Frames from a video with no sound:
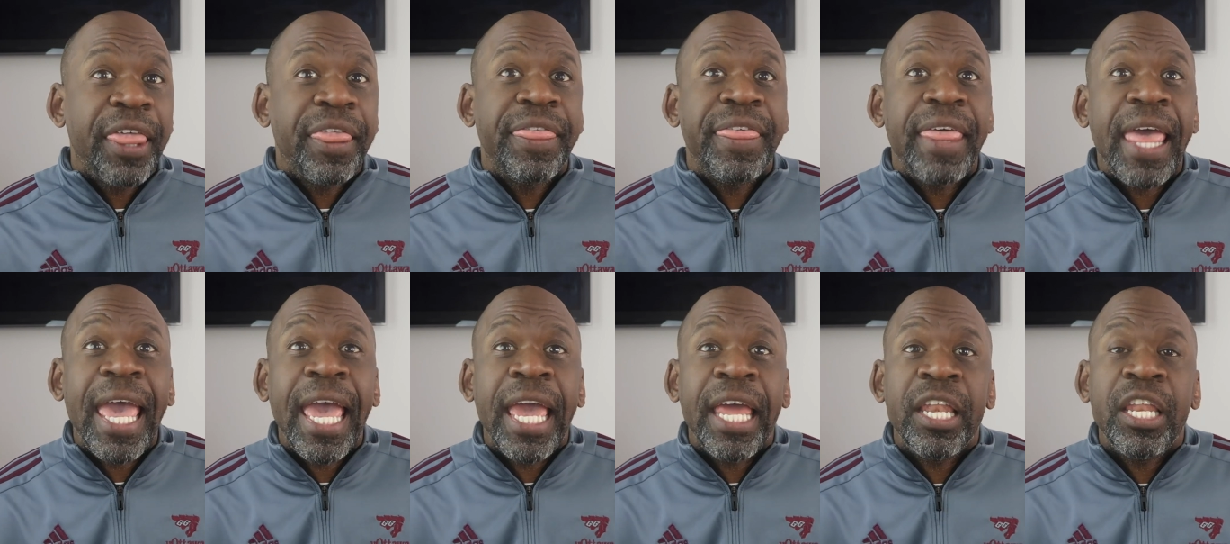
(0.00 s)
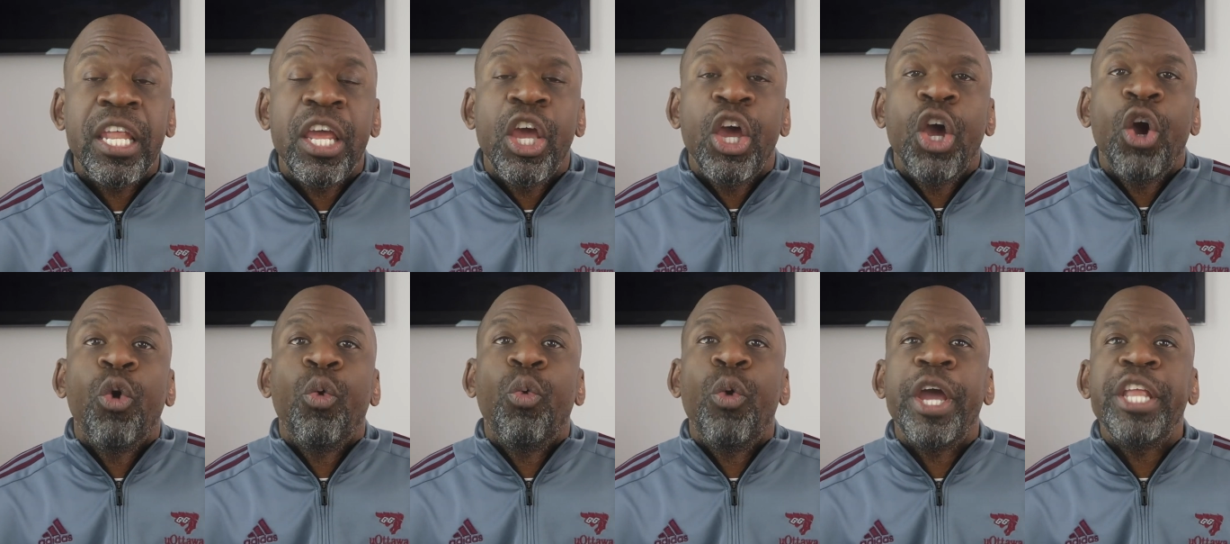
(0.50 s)
then
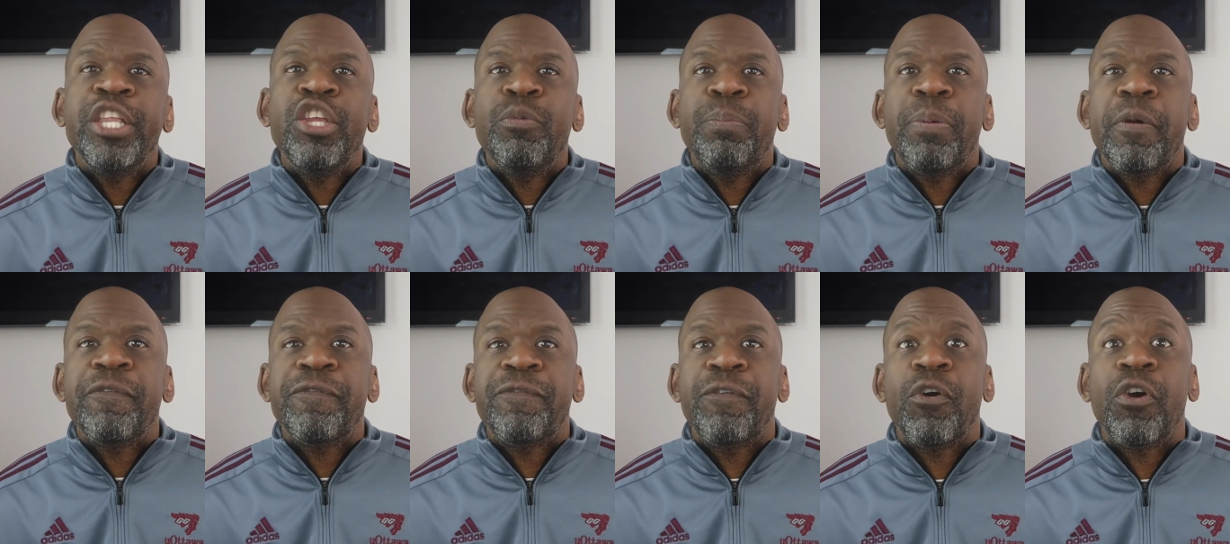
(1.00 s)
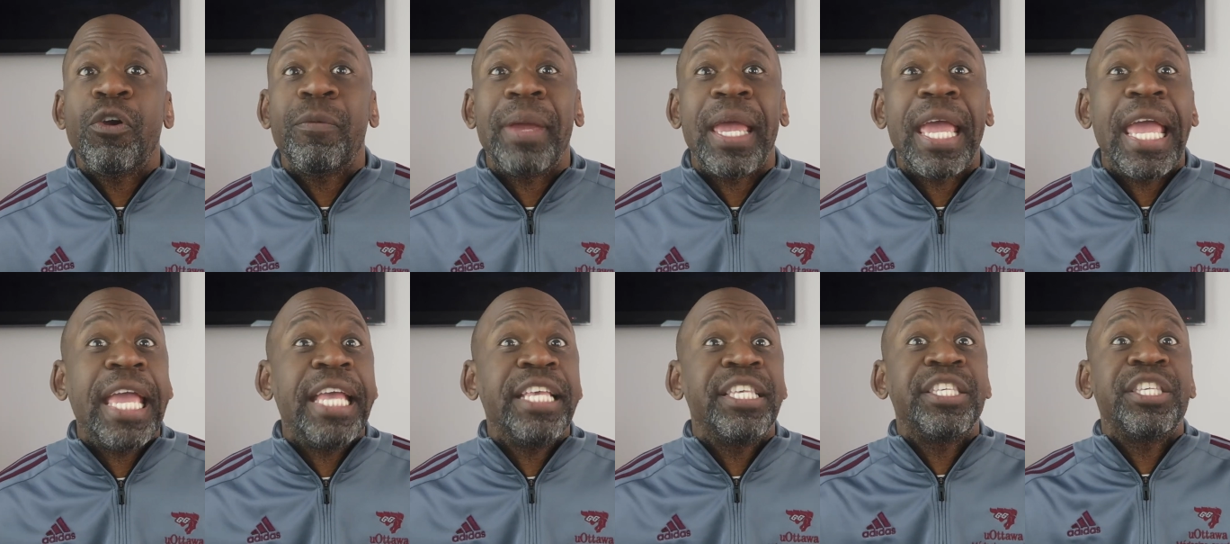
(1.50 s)
when you perform
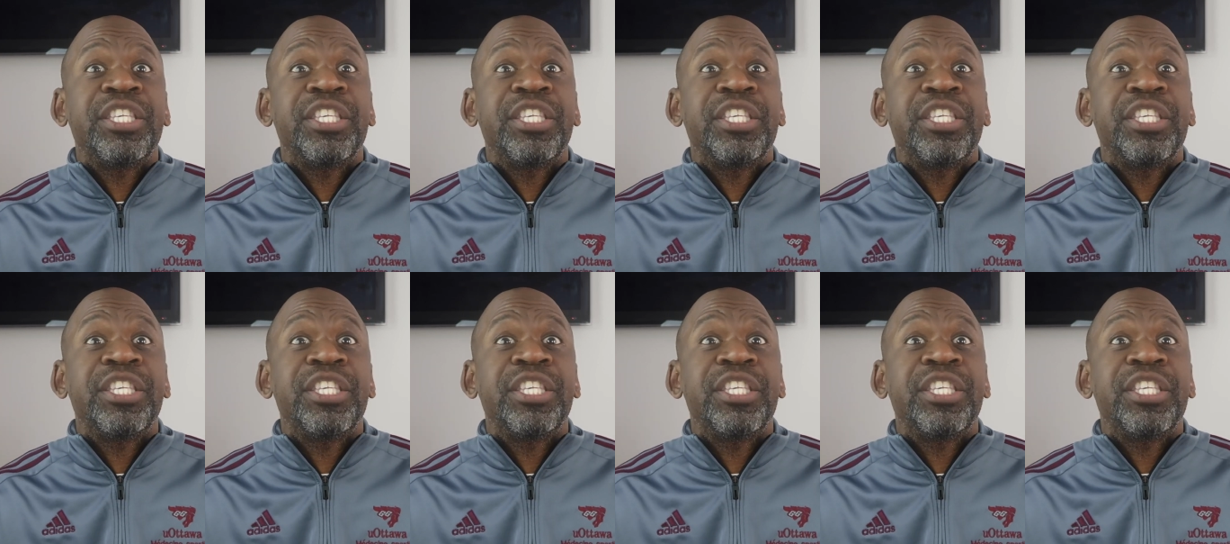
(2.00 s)
a